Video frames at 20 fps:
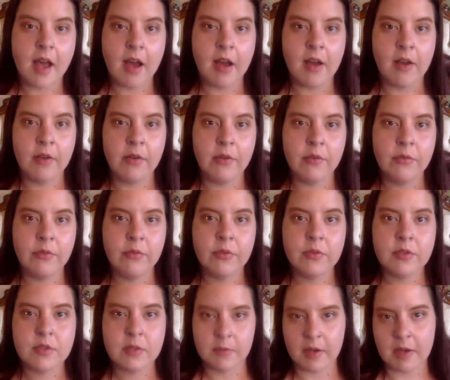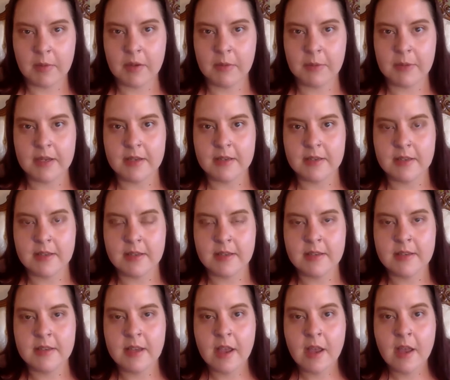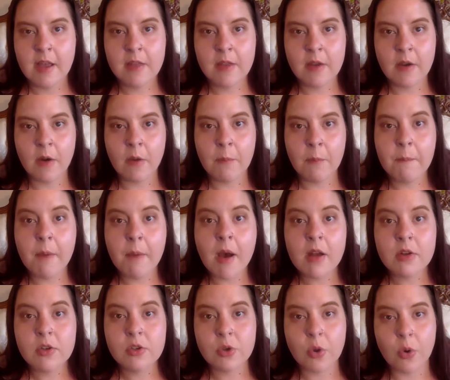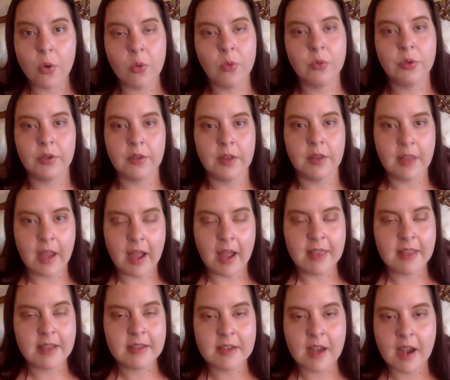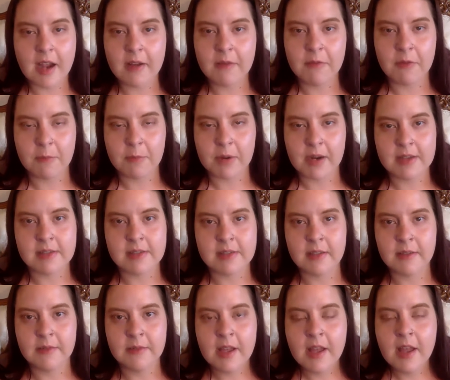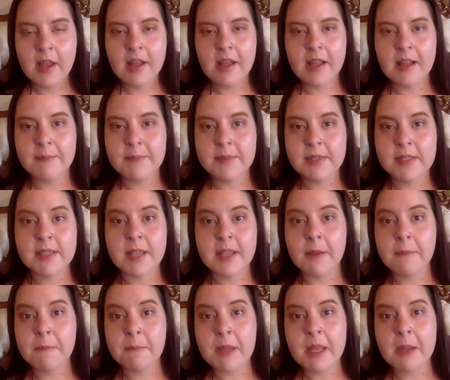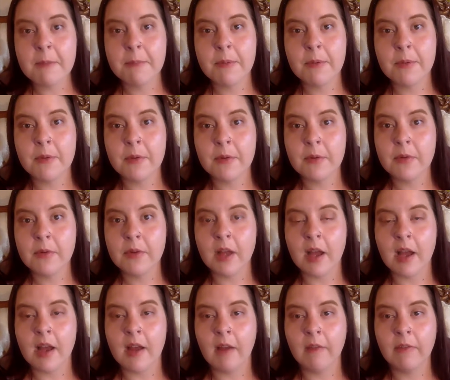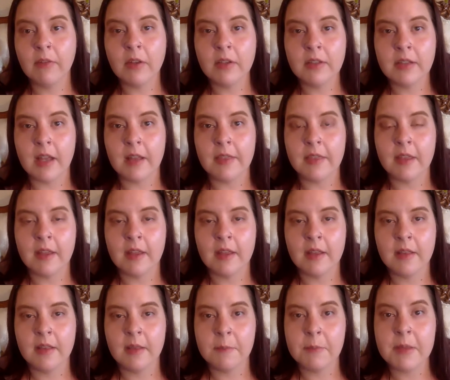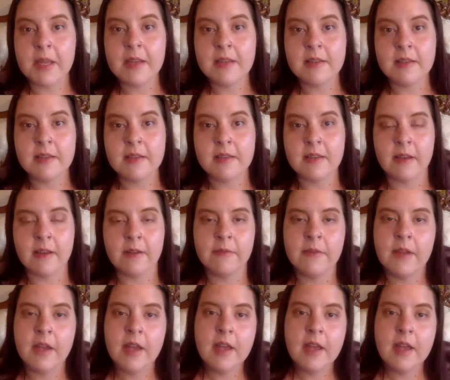of ceramic pieces that are much older than that, and that's kind of impressive. Some people have looked at the pieces of